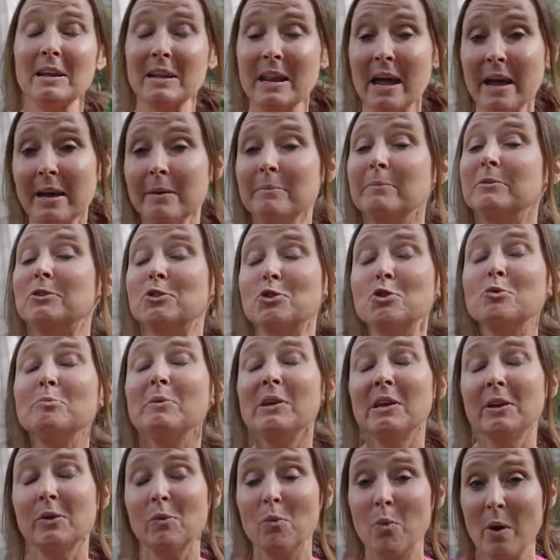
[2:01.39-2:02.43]
and I do
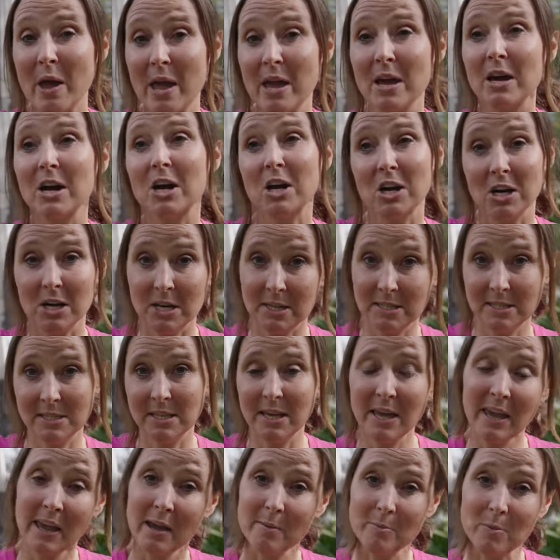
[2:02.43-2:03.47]
mean way across the
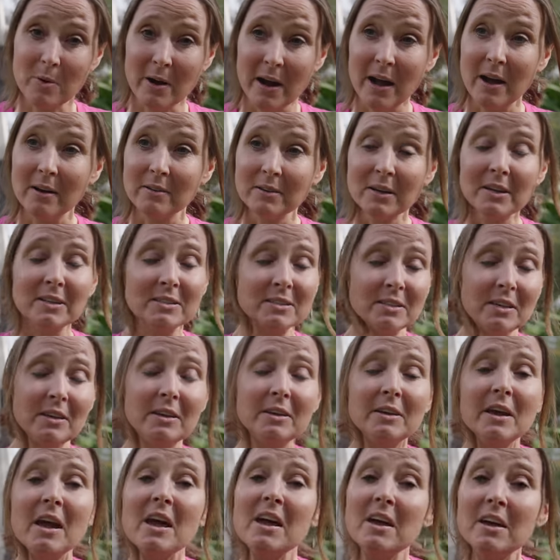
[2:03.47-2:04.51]
campground, because
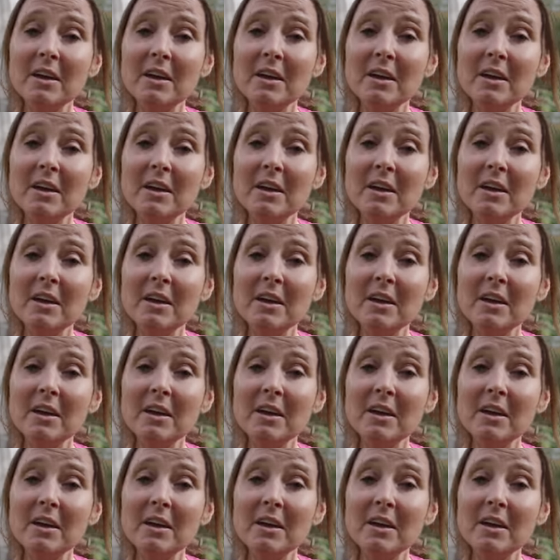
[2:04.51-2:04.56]
he